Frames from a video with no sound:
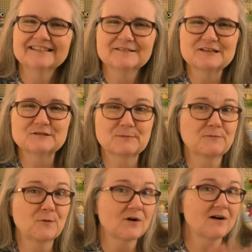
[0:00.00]
Is
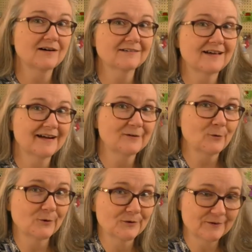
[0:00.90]
before online
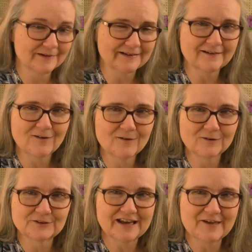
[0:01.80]
ordering
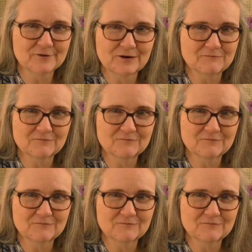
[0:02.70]
altogether.